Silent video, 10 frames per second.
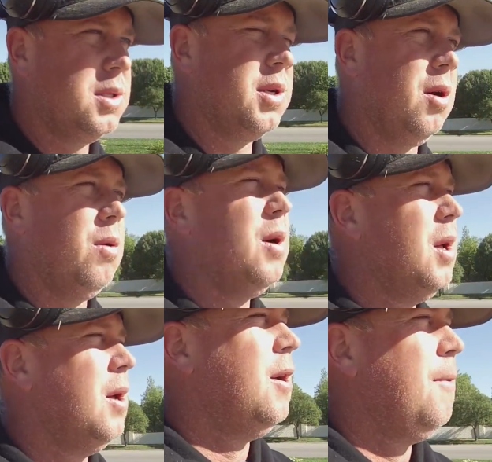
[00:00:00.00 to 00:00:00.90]
So
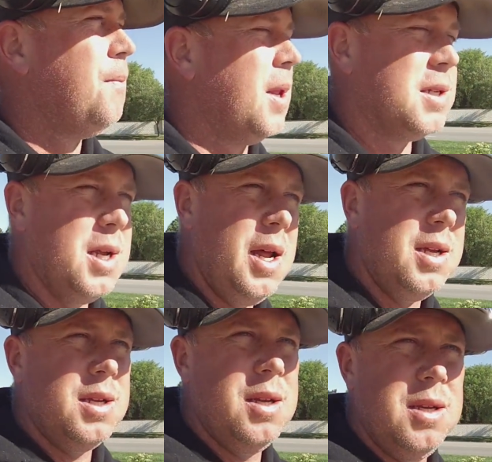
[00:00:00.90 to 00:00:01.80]
it's
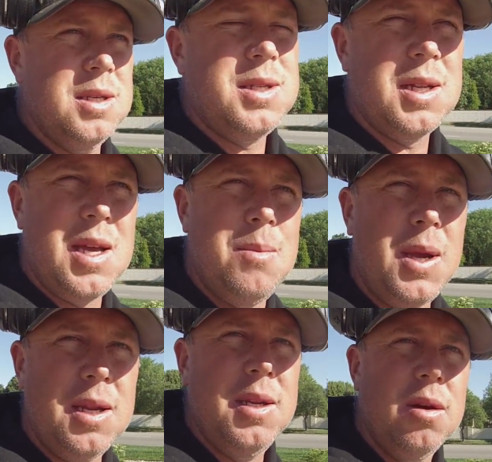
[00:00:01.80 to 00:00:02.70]
not, it's not that
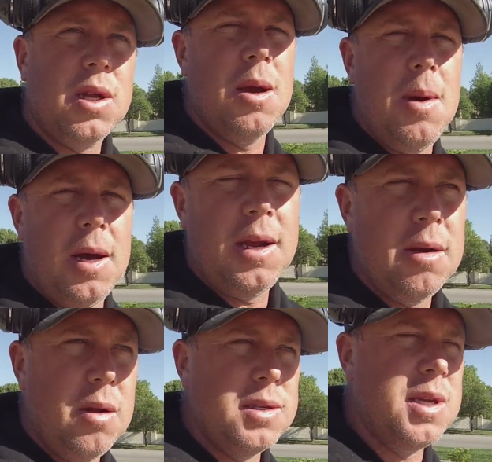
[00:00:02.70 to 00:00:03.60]
big a deal to come out
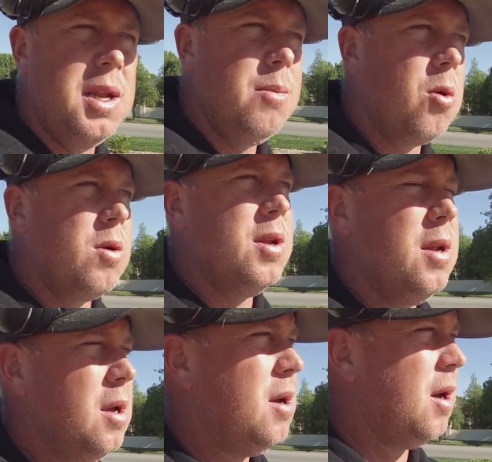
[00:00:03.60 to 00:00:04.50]
here on a Sunday
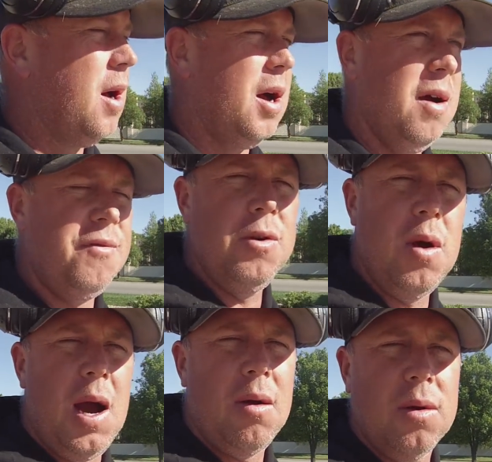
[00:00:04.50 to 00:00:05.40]
morning, uh, a
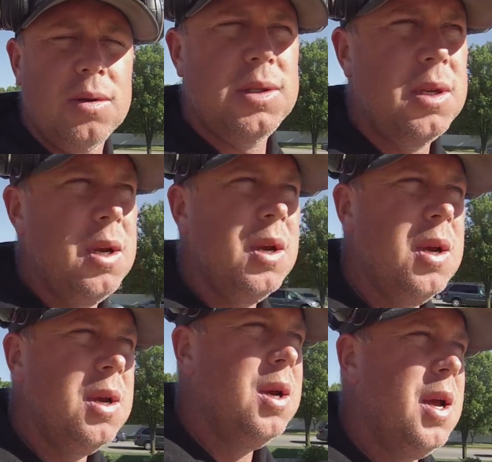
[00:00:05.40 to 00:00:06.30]
few hours,
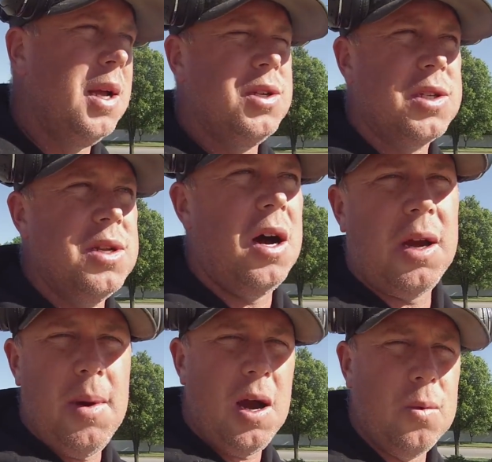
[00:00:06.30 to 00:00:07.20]
and just knock
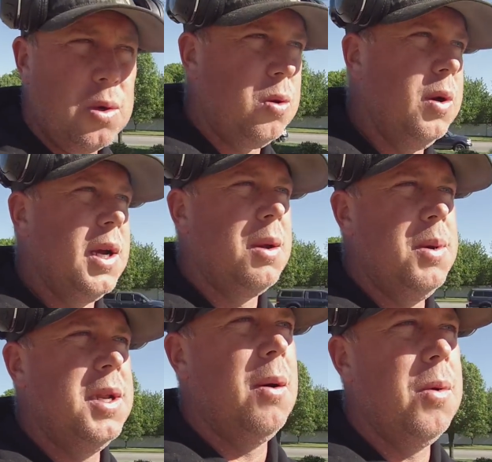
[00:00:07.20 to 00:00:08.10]
them out real quick and
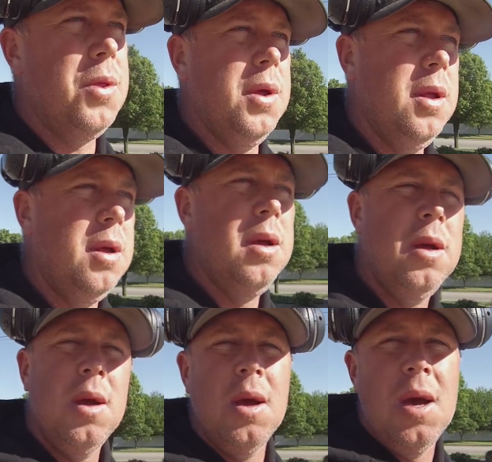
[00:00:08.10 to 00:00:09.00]
be done with it.
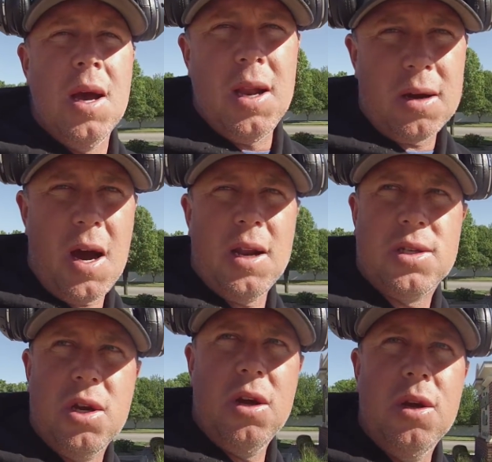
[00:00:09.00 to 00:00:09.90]
And I'll kind of
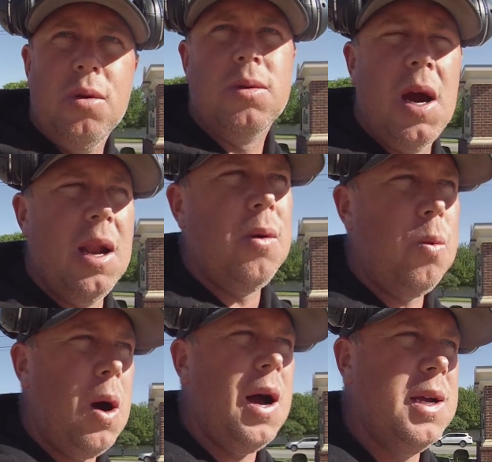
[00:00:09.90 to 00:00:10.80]
show you kind of
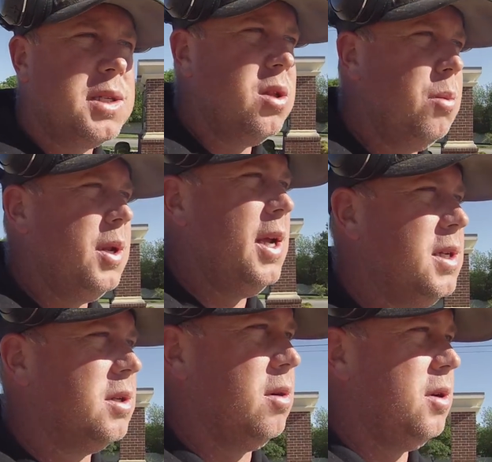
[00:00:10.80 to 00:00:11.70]
why it's a little bit
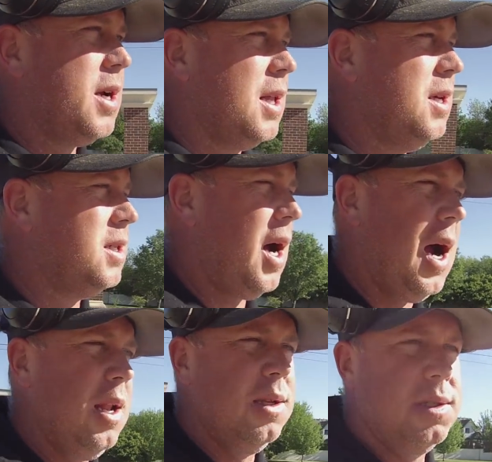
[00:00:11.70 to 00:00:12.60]
easier. You got these
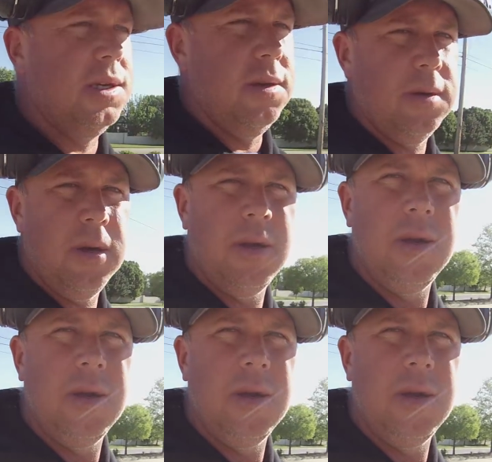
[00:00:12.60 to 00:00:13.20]
islands here.